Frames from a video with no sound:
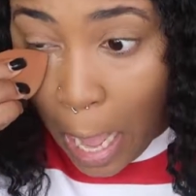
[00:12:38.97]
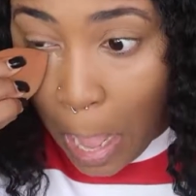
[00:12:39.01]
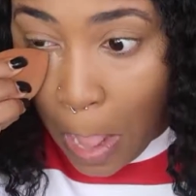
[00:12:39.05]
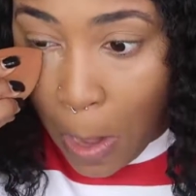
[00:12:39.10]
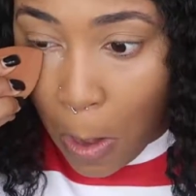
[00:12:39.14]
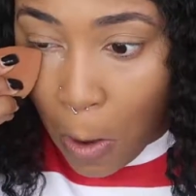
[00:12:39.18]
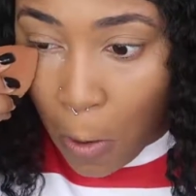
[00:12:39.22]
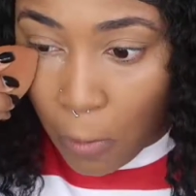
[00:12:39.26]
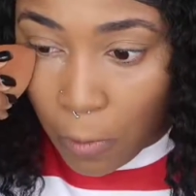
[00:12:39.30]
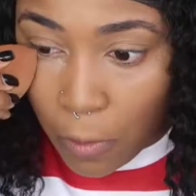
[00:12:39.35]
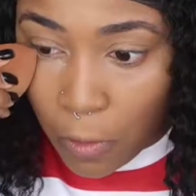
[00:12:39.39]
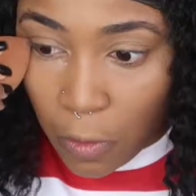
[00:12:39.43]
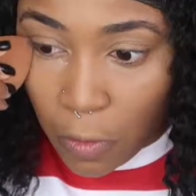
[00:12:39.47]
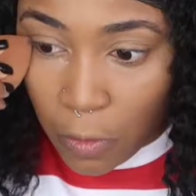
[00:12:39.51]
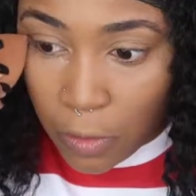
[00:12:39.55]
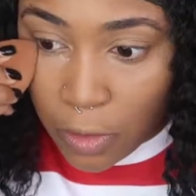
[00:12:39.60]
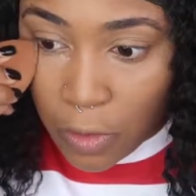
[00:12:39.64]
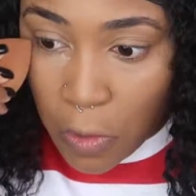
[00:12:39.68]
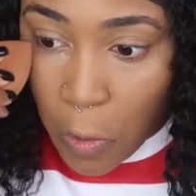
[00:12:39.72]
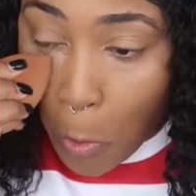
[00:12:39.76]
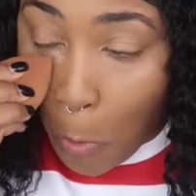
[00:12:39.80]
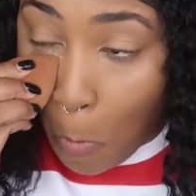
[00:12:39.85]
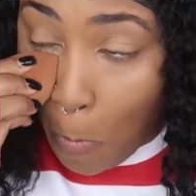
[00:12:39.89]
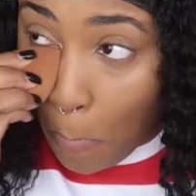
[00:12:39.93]
I don't
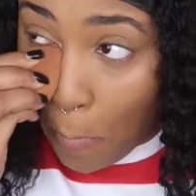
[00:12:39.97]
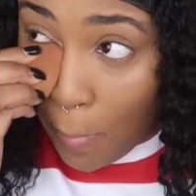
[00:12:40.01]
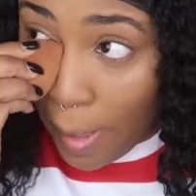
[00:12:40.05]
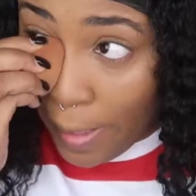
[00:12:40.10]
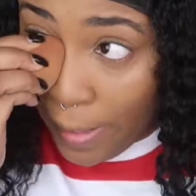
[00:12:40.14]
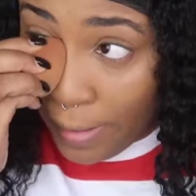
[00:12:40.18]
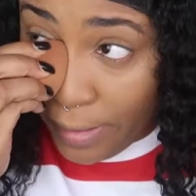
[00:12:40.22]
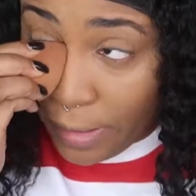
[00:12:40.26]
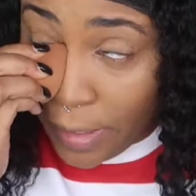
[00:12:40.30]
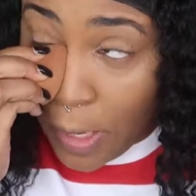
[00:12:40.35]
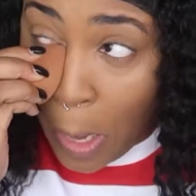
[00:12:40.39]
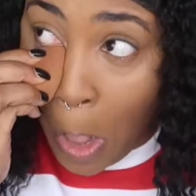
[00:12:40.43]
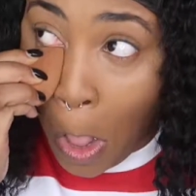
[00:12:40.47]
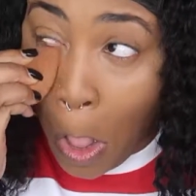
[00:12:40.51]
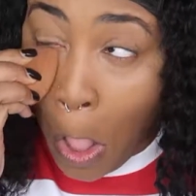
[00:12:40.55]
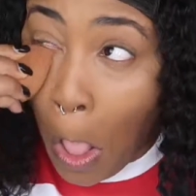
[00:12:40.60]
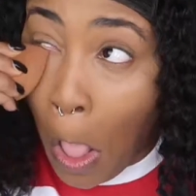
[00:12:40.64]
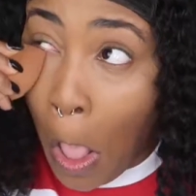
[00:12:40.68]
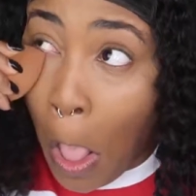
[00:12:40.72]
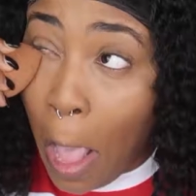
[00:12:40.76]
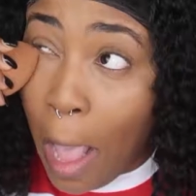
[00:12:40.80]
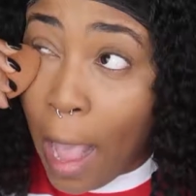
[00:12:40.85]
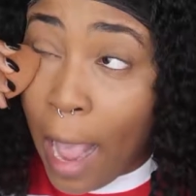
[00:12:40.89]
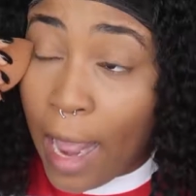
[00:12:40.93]
use too much,
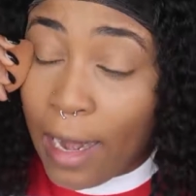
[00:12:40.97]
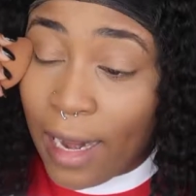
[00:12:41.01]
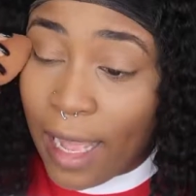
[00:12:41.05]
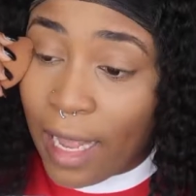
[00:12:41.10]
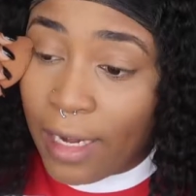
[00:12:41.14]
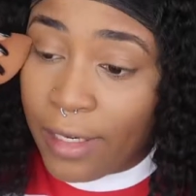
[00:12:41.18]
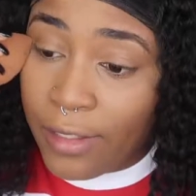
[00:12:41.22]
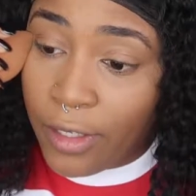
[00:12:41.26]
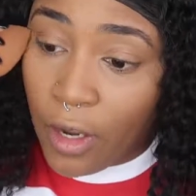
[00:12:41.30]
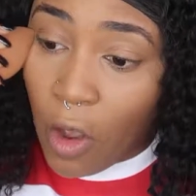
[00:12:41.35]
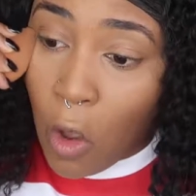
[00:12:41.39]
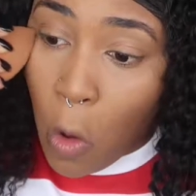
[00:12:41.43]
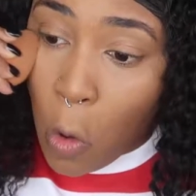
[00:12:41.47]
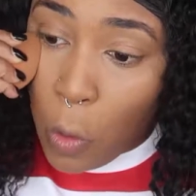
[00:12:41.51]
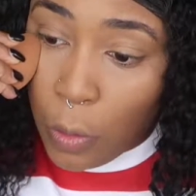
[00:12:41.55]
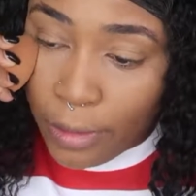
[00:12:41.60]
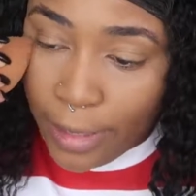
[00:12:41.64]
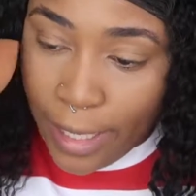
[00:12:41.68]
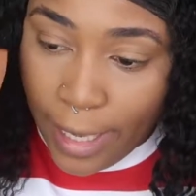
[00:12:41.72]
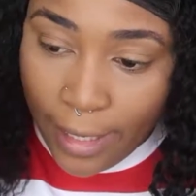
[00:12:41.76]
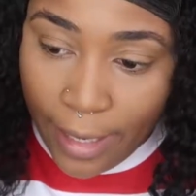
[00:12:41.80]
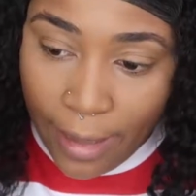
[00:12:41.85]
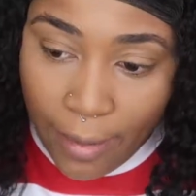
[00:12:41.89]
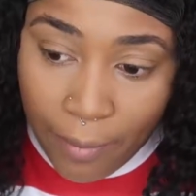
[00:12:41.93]
and I
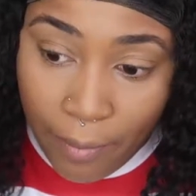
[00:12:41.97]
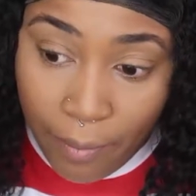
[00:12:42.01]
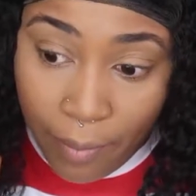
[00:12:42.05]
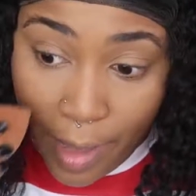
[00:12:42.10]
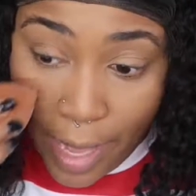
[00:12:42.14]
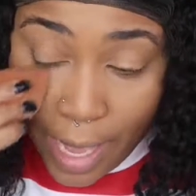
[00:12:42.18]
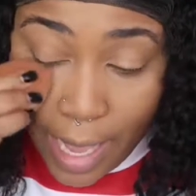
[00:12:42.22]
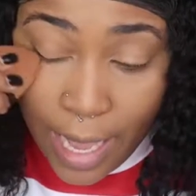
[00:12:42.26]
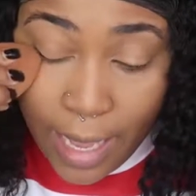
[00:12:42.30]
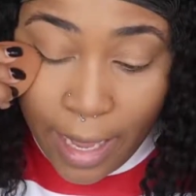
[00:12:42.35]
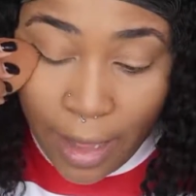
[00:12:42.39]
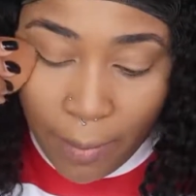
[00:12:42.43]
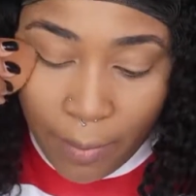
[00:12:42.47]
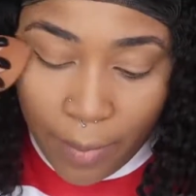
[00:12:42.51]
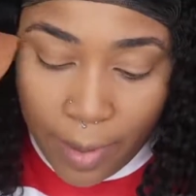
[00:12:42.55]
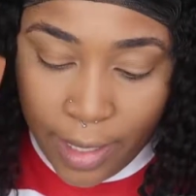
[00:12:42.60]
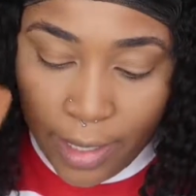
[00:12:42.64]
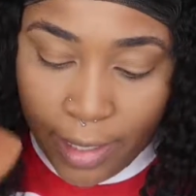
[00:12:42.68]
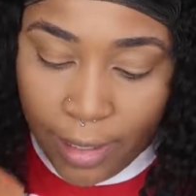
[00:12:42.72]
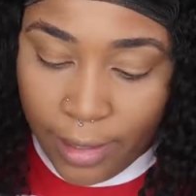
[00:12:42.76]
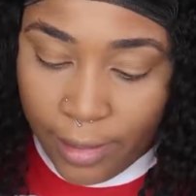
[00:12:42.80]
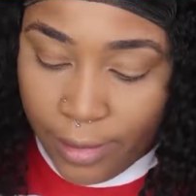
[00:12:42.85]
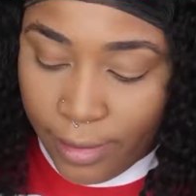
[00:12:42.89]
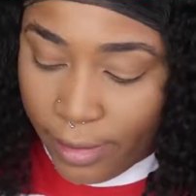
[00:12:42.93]
don't let it bake,
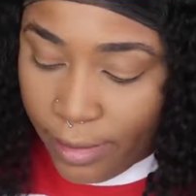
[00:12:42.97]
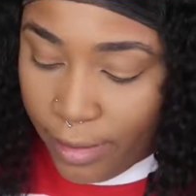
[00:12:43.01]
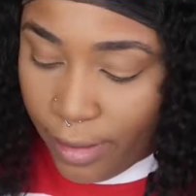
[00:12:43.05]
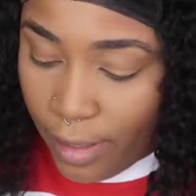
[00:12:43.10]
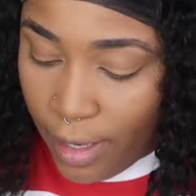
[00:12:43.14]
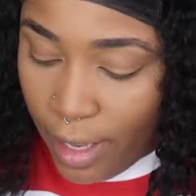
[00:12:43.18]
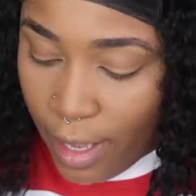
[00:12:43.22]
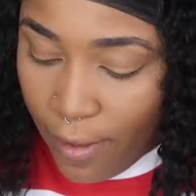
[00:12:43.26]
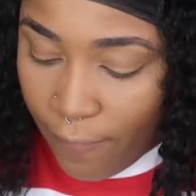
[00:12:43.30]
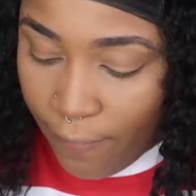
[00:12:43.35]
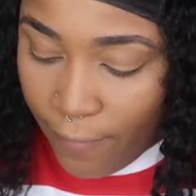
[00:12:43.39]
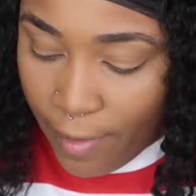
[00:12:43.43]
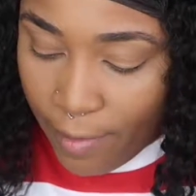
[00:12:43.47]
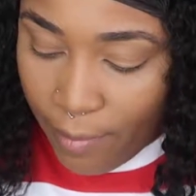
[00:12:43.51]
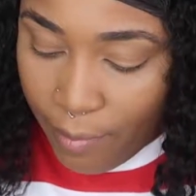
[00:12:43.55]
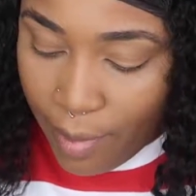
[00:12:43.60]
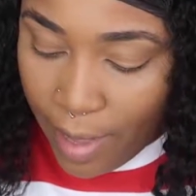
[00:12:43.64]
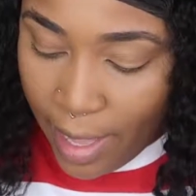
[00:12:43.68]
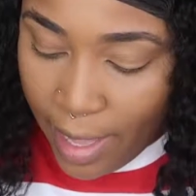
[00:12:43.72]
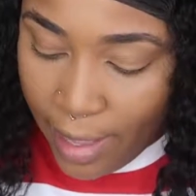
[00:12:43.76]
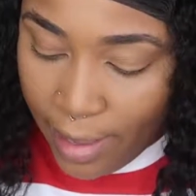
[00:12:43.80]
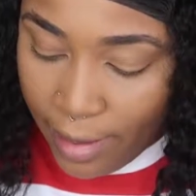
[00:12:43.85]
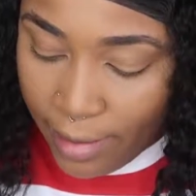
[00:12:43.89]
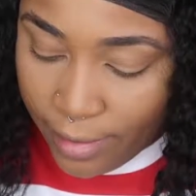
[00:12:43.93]
because if it
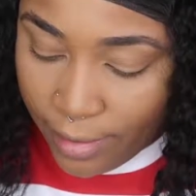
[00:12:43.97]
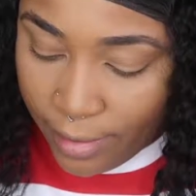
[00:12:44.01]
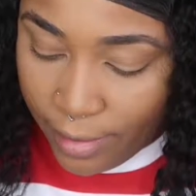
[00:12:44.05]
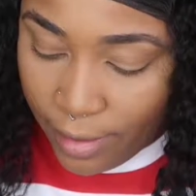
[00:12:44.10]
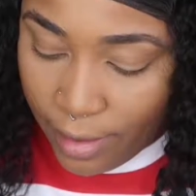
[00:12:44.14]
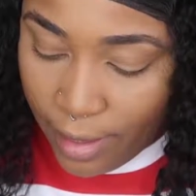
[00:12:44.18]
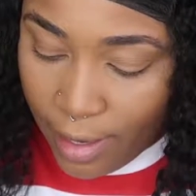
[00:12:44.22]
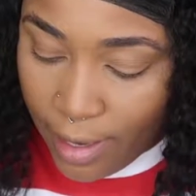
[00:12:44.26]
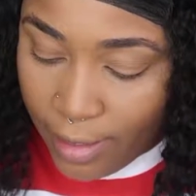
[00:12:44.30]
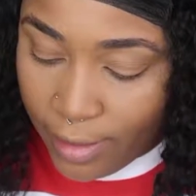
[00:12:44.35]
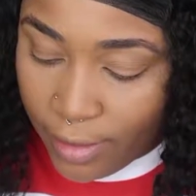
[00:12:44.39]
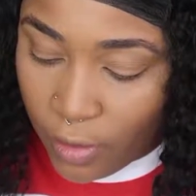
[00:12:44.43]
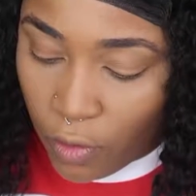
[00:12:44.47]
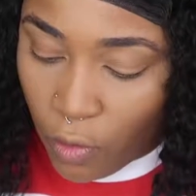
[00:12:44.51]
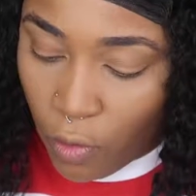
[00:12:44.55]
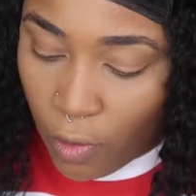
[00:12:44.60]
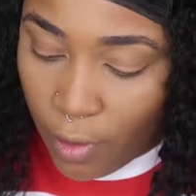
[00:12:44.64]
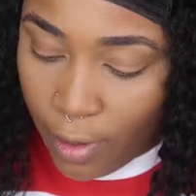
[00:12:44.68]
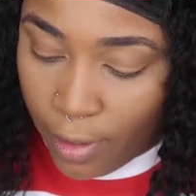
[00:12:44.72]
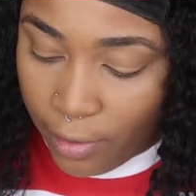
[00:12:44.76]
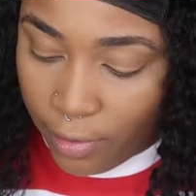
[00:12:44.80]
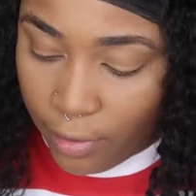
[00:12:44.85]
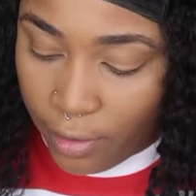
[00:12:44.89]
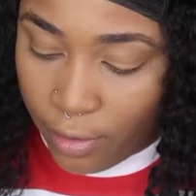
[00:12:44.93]
bakes, it's
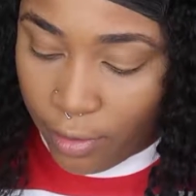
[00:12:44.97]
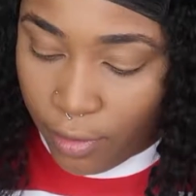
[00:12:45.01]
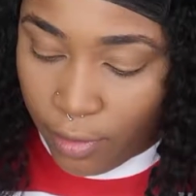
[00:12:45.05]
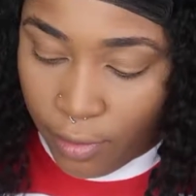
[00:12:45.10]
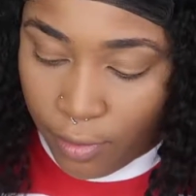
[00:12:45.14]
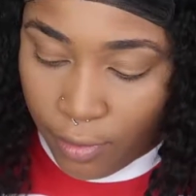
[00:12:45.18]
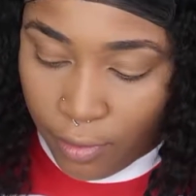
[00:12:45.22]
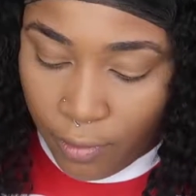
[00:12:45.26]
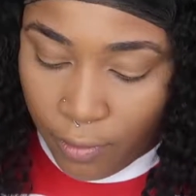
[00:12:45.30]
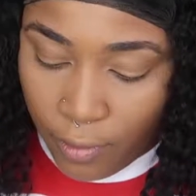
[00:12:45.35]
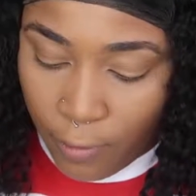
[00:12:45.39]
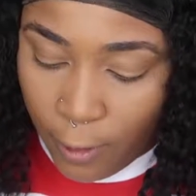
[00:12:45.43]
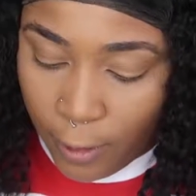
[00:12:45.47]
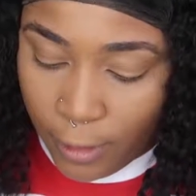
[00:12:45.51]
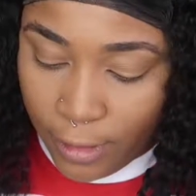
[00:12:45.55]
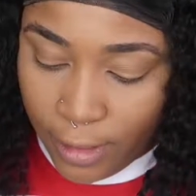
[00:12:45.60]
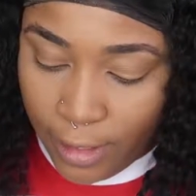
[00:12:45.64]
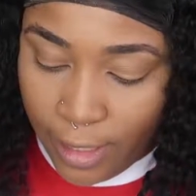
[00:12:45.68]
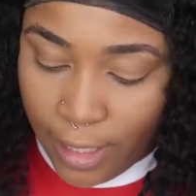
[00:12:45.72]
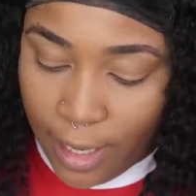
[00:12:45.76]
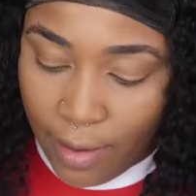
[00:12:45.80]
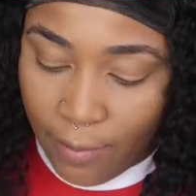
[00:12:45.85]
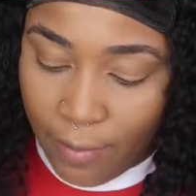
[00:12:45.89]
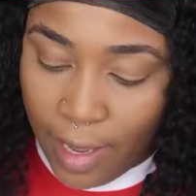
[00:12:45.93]
going to once
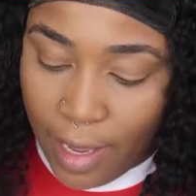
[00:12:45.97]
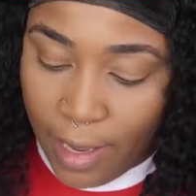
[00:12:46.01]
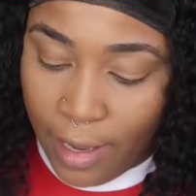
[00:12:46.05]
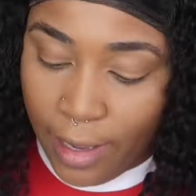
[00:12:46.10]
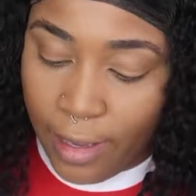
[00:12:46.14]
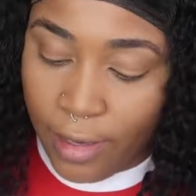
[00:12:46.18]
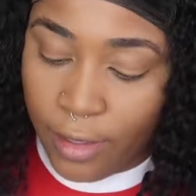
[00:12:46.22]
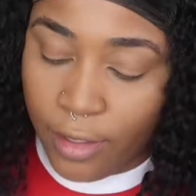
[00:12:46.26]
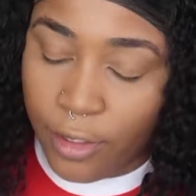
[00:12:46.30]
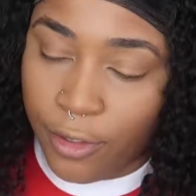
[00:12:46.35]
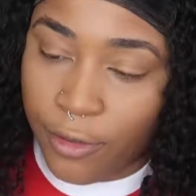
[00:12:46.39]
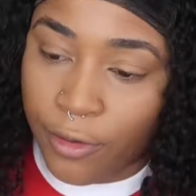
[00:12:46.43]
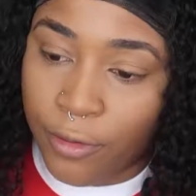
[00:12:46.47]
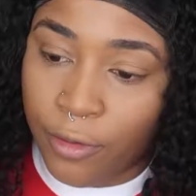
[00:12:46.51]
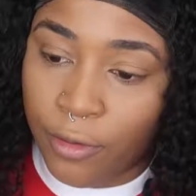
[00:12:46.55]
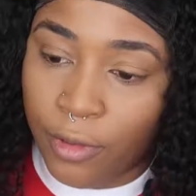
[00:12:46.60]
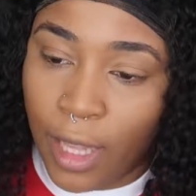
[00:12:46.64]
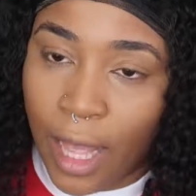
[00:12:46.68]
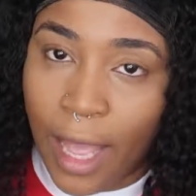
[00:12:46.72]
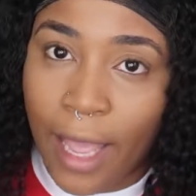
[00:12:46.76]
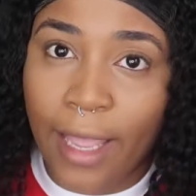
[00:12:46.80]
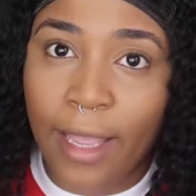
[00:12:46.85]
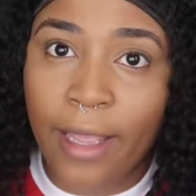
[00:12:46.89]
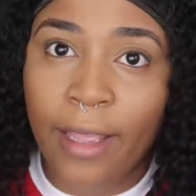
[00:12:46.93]
again make it too
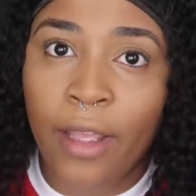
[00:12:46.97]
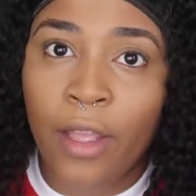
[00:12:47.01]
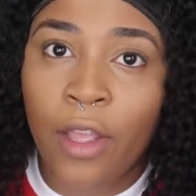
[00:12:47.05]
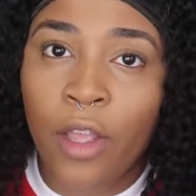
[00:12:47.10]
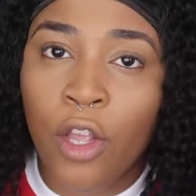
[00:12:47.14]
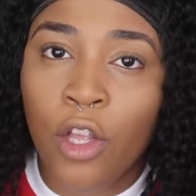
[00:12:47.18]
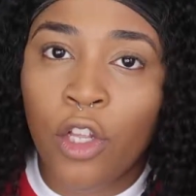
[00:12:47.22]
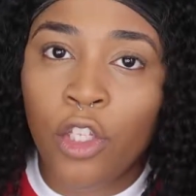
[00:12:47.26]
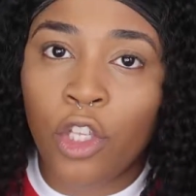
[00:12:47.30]
light.